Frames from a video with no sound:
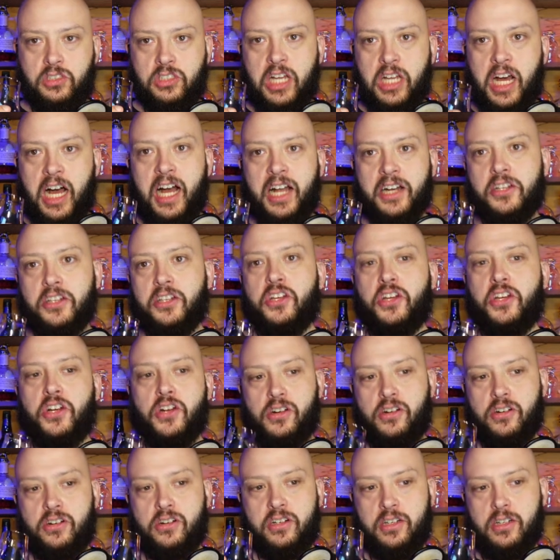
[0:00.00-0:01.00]

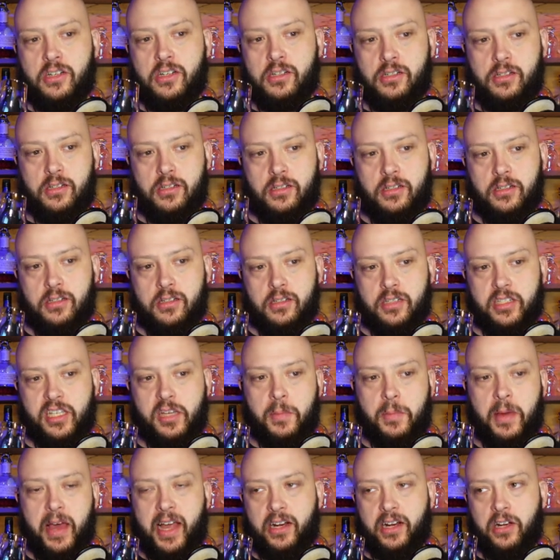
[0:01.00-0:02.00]
non-cured
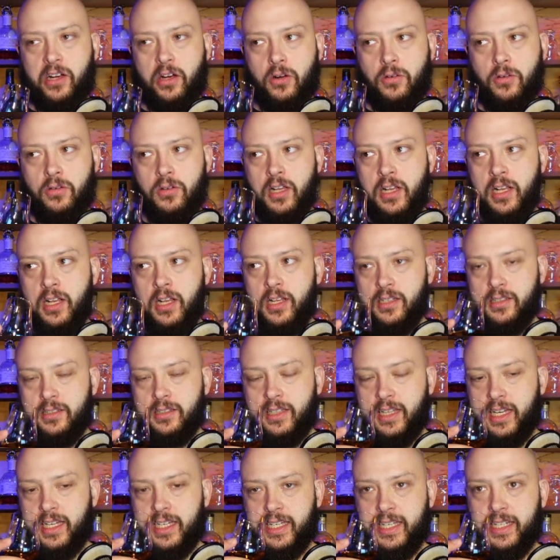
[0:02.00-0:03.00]
tobacco,
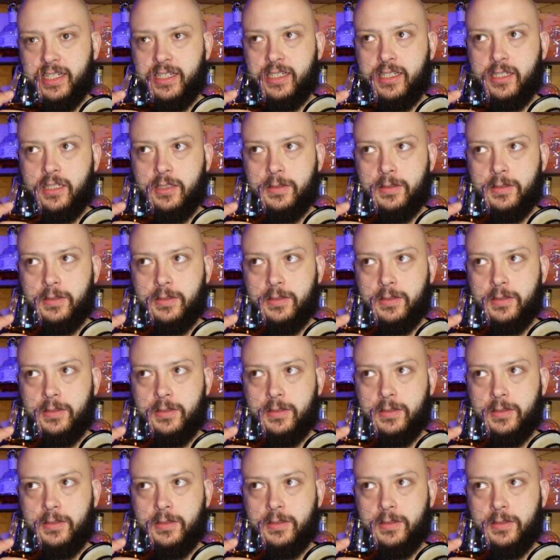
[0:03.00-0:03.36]
like